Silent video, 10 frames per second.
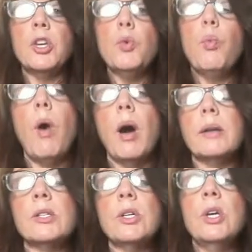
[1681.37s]
and you
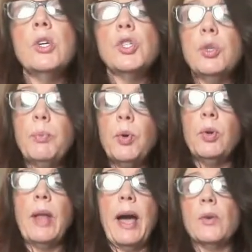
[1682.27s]
want to
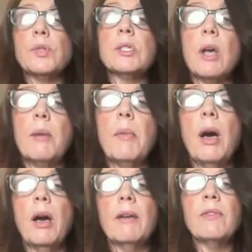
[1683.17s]
pull out some
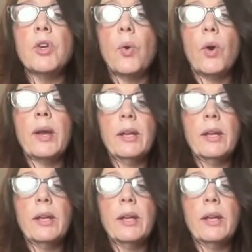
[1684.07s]
of your